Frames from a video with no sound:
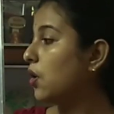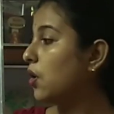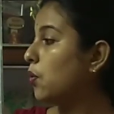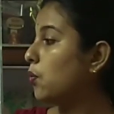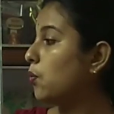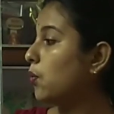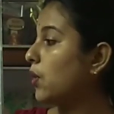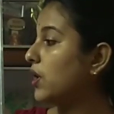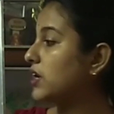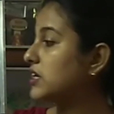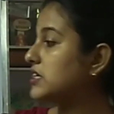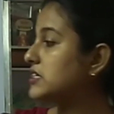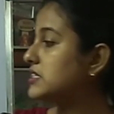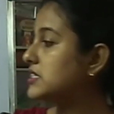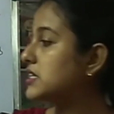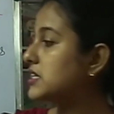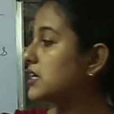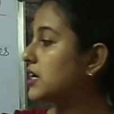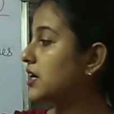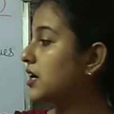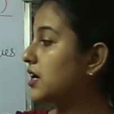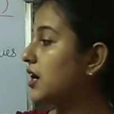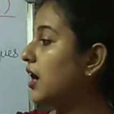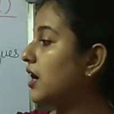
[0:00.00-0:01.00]
one is
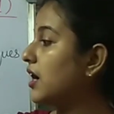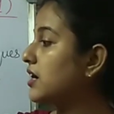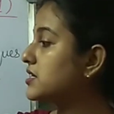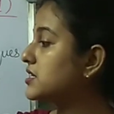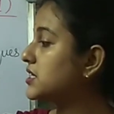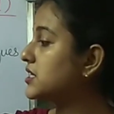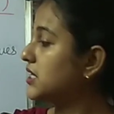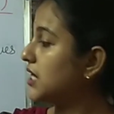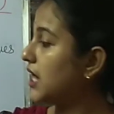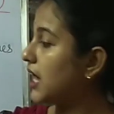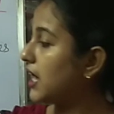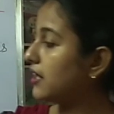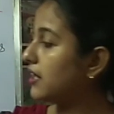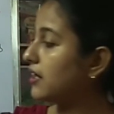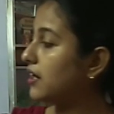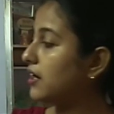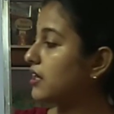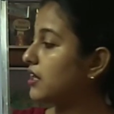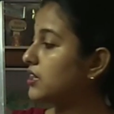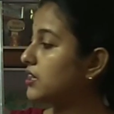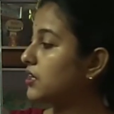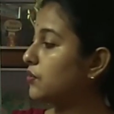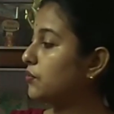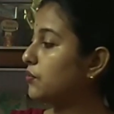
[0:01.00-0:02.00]
carte and
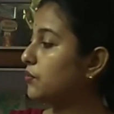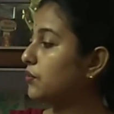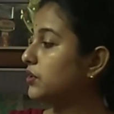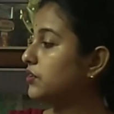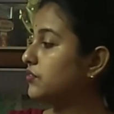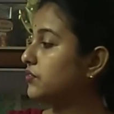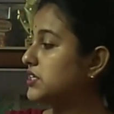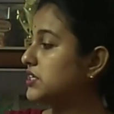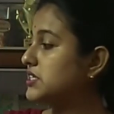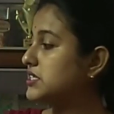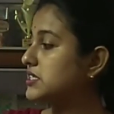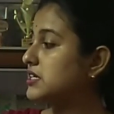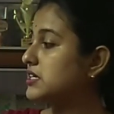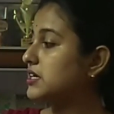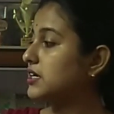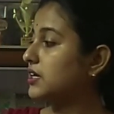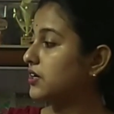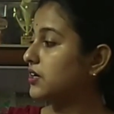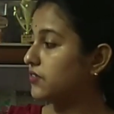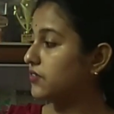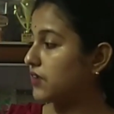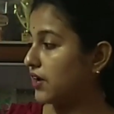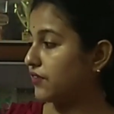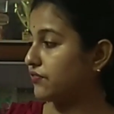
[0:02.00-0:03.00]
another one is
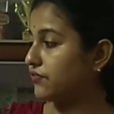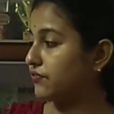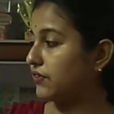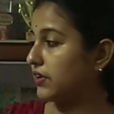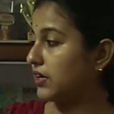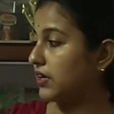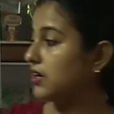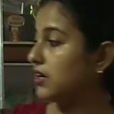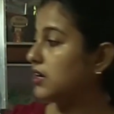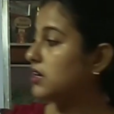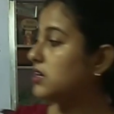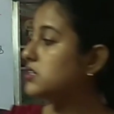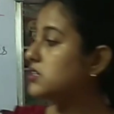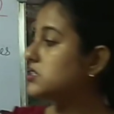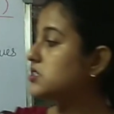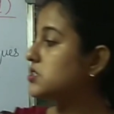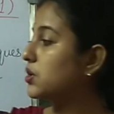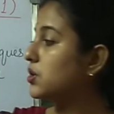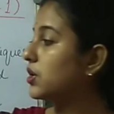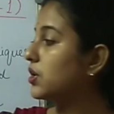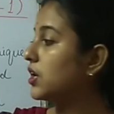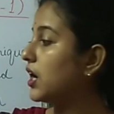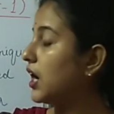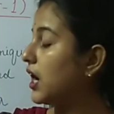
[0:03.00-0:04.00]
graphy.
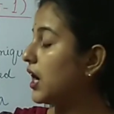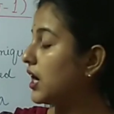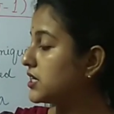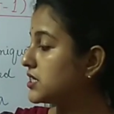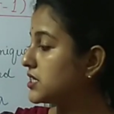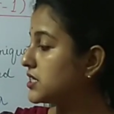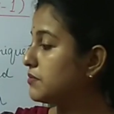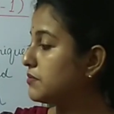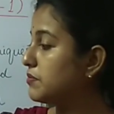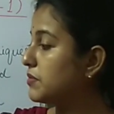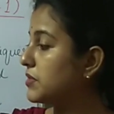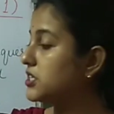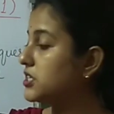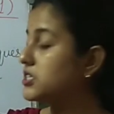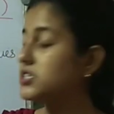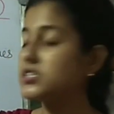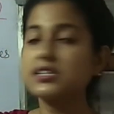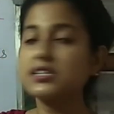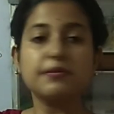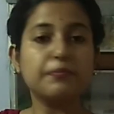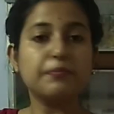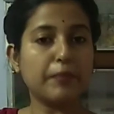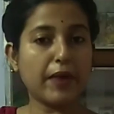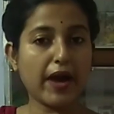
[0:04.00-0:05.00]
So carte
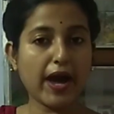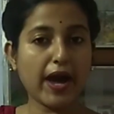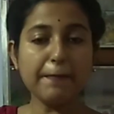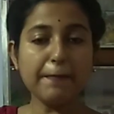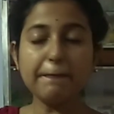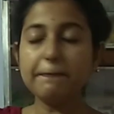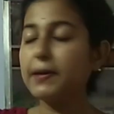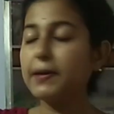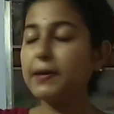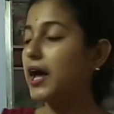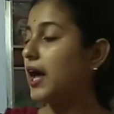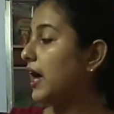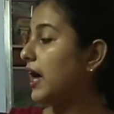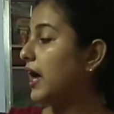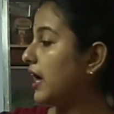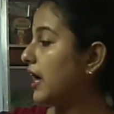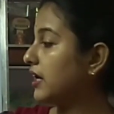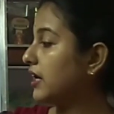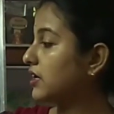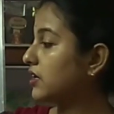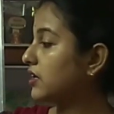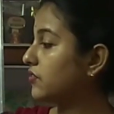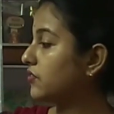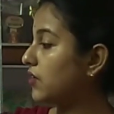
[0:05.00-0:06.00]
means map
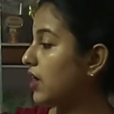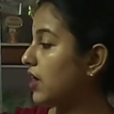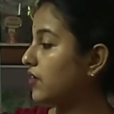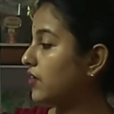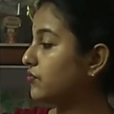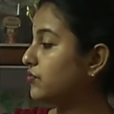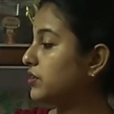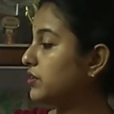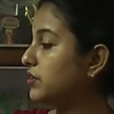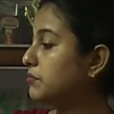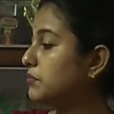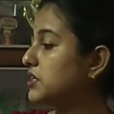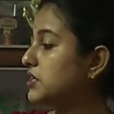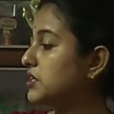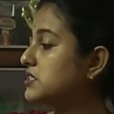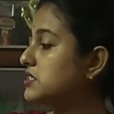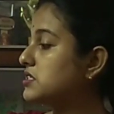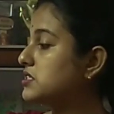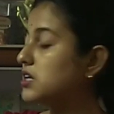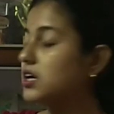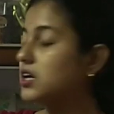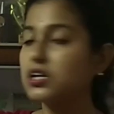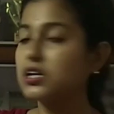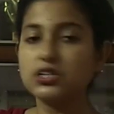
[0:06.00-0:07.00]
and graphy
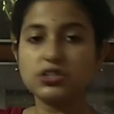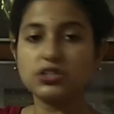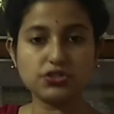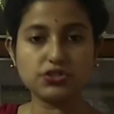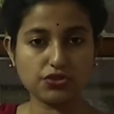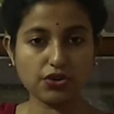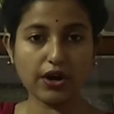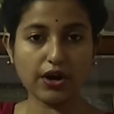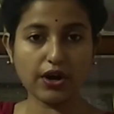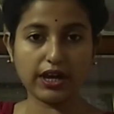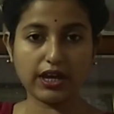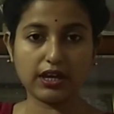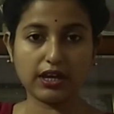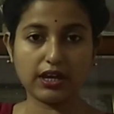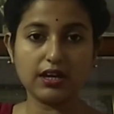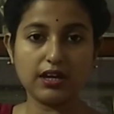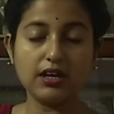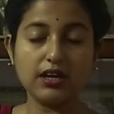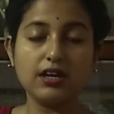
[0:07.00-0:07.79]
means drawing.